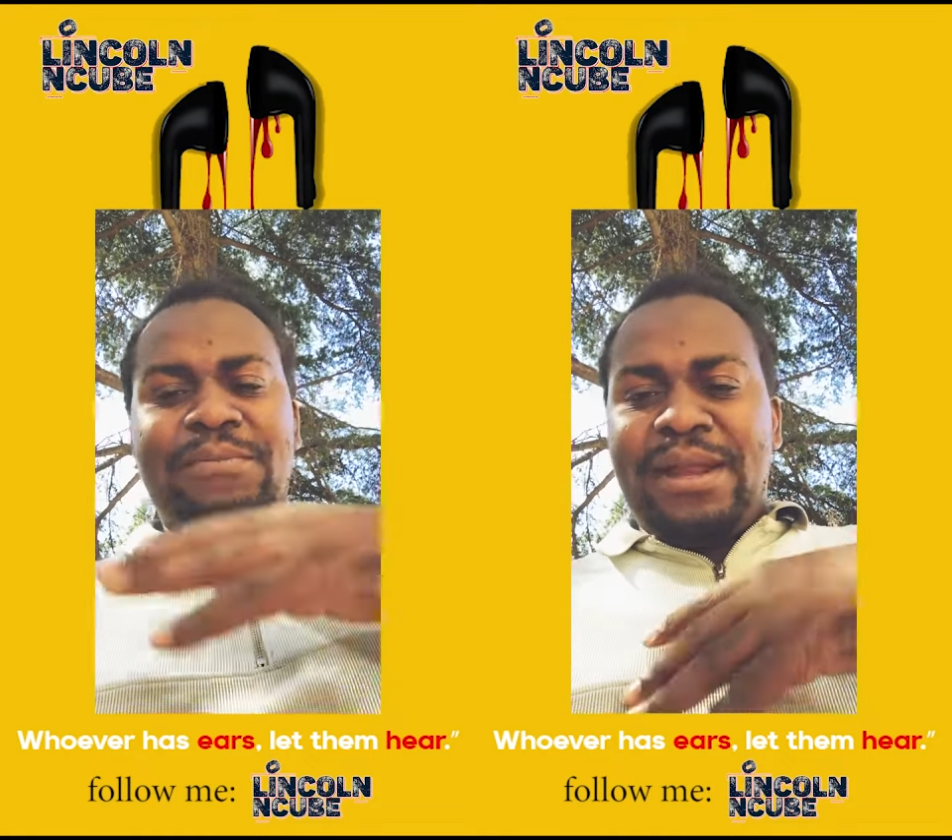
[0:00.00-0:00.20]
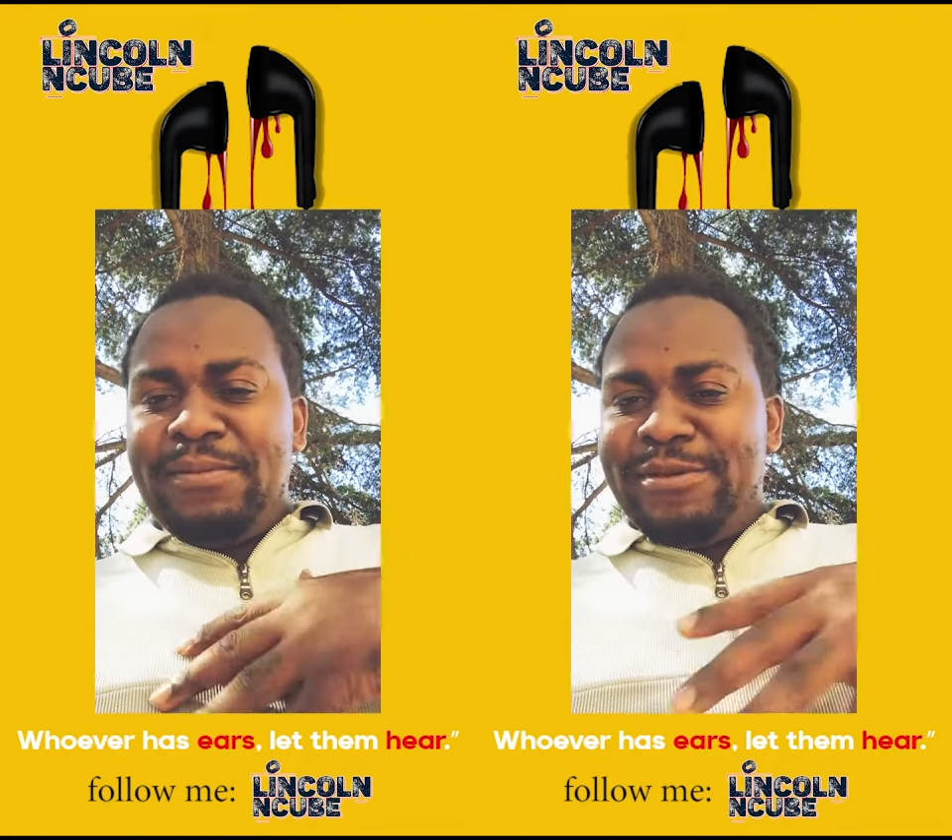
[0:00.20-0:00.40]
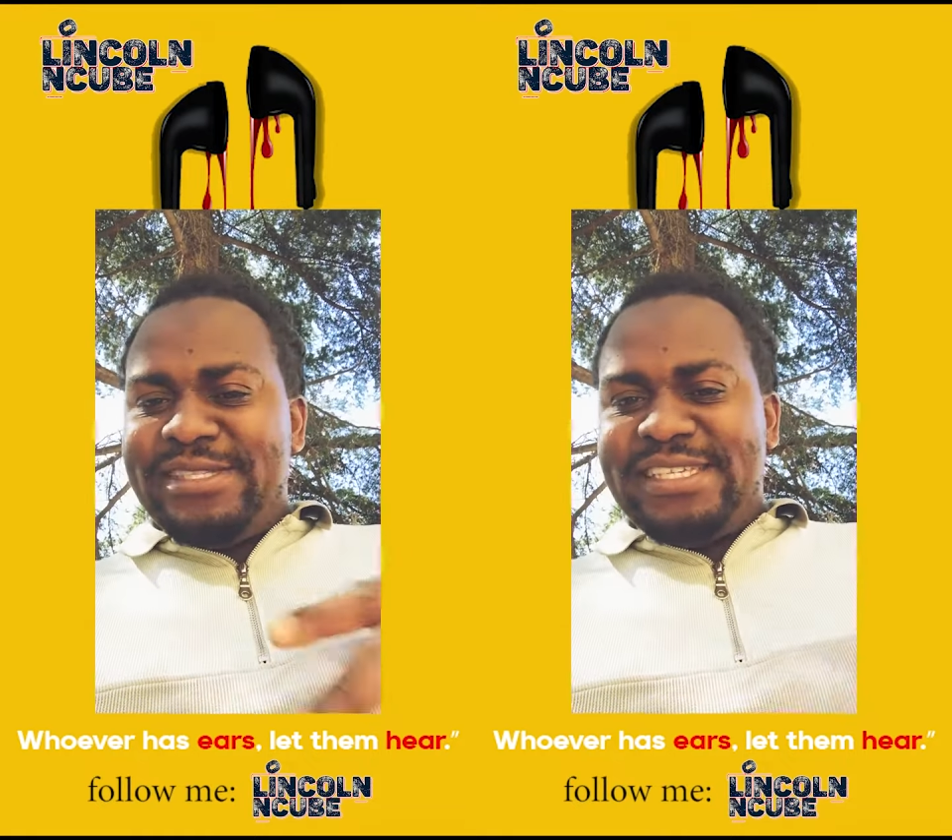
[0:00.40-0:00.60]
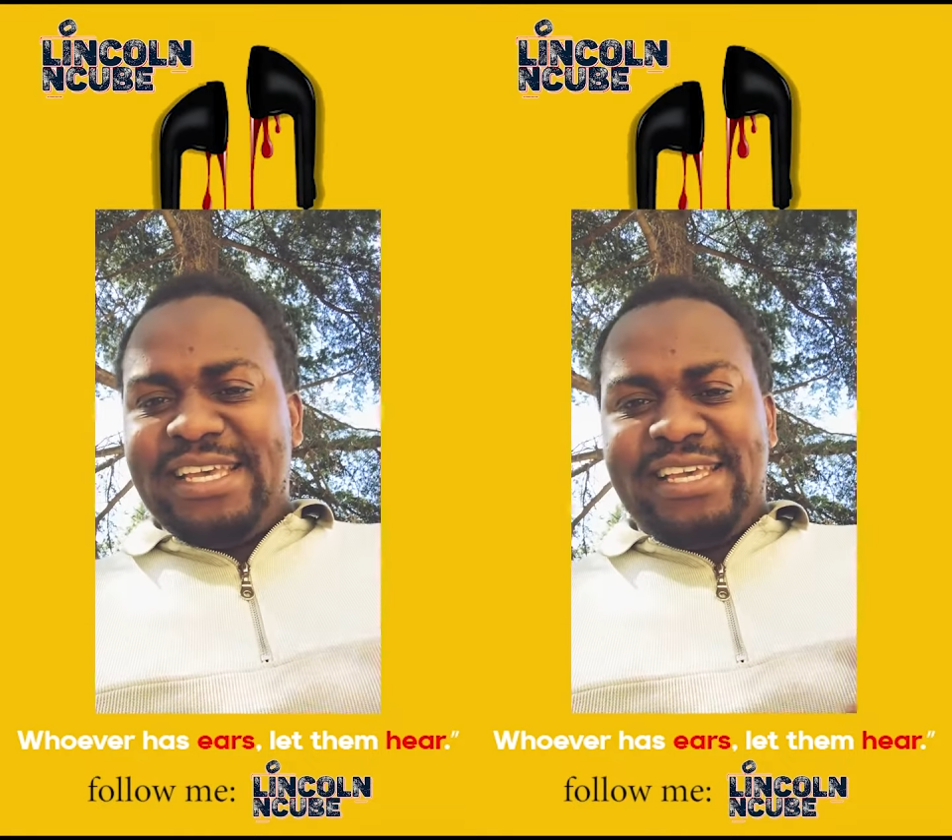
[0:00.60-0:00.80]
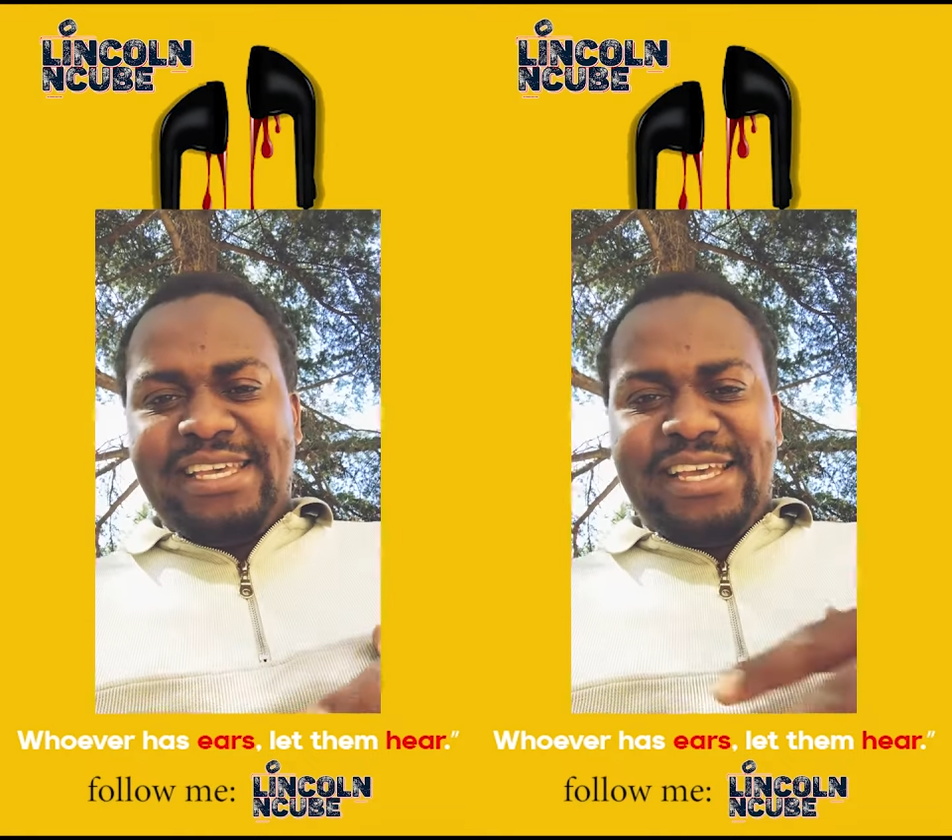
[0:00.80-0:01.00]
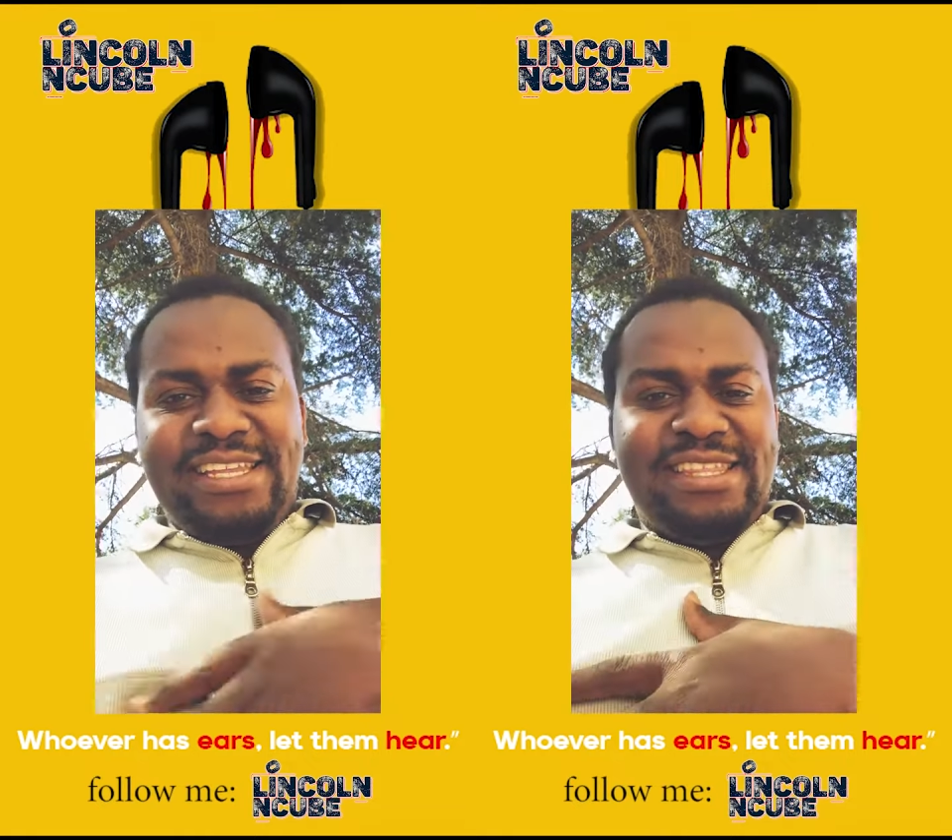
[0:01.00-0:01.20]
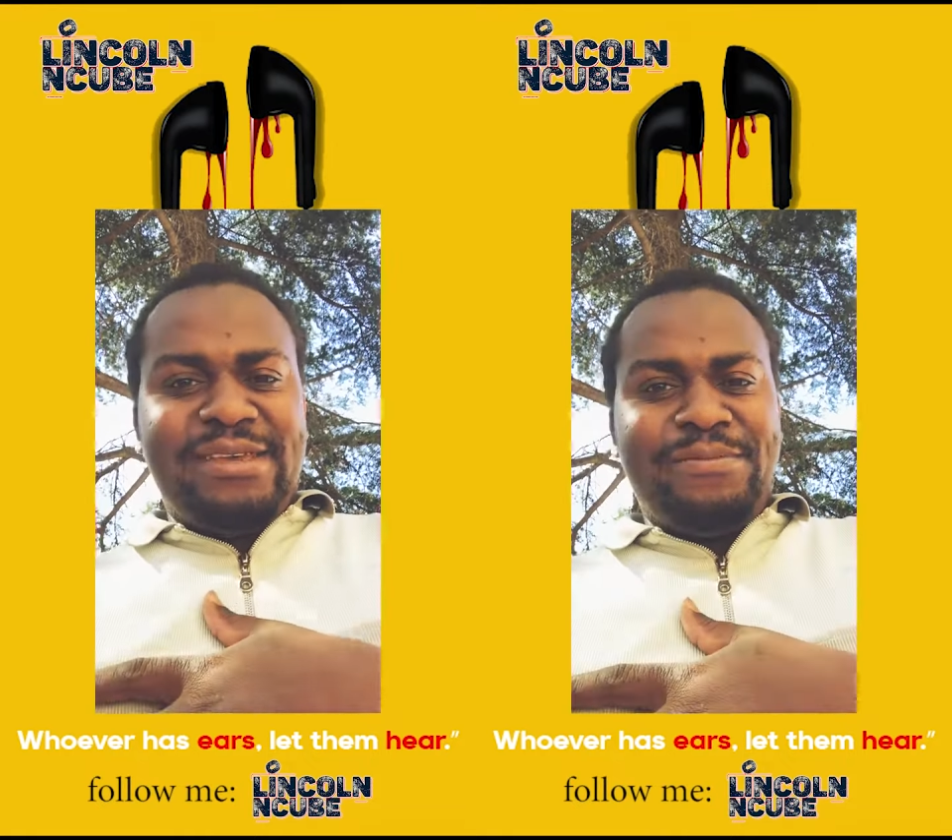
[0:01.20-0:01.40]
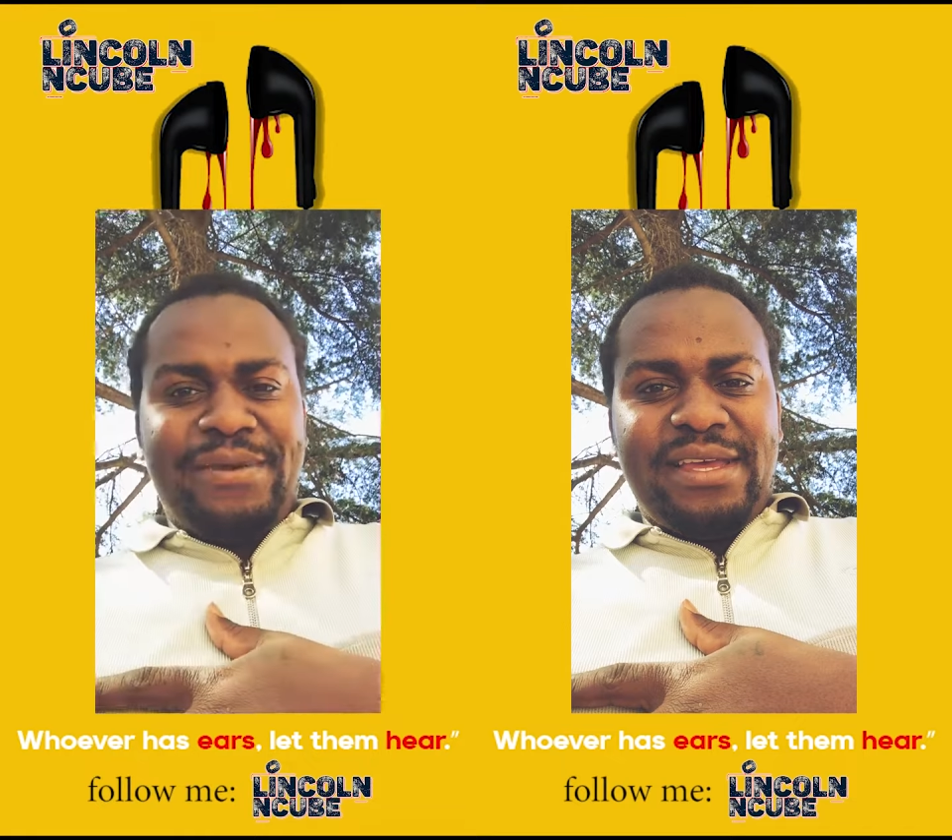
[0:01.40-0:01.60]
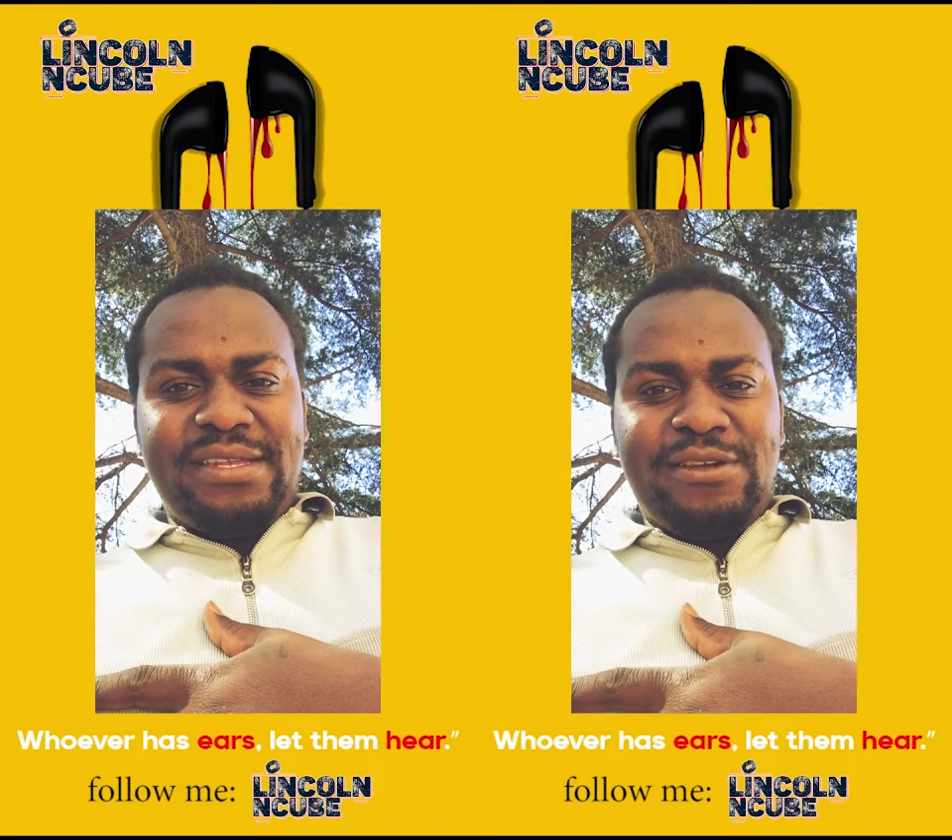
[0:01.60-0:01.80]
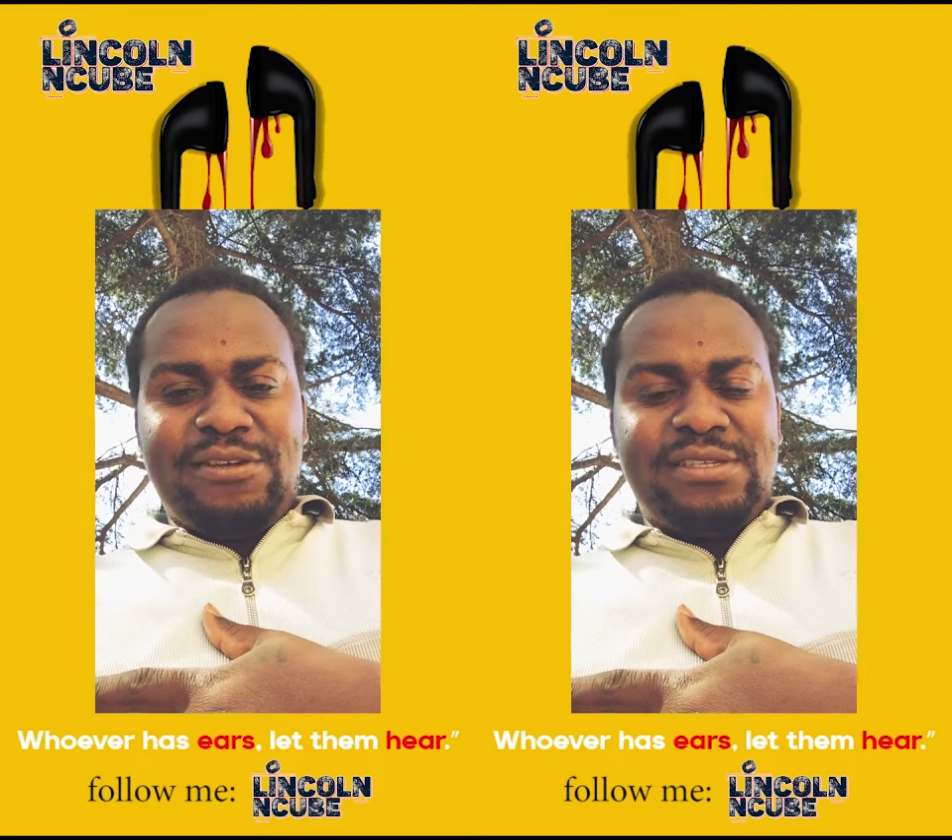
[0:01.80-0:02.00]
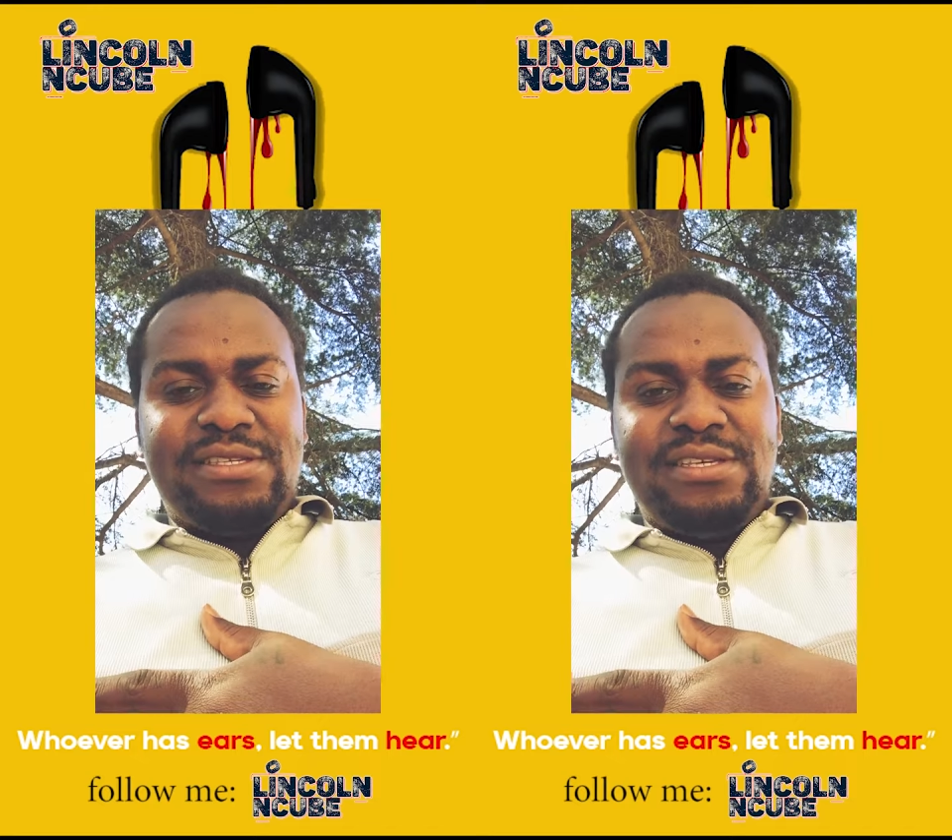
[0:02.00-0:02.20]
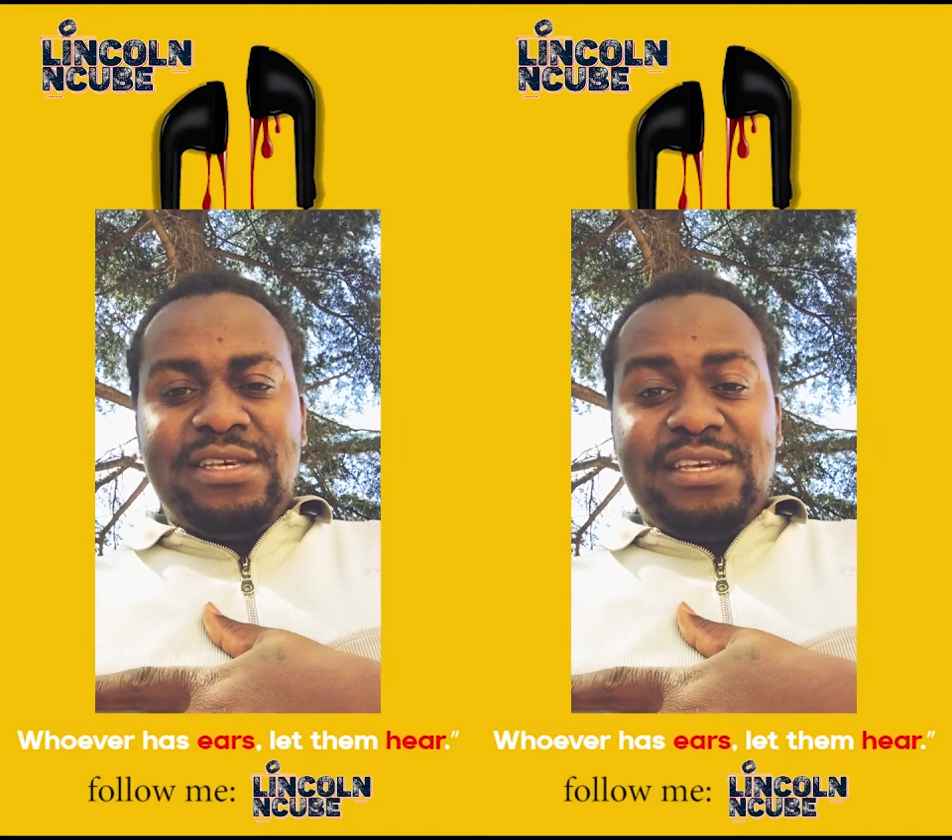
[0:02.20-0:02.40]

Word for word: but i'm not saying anything bad because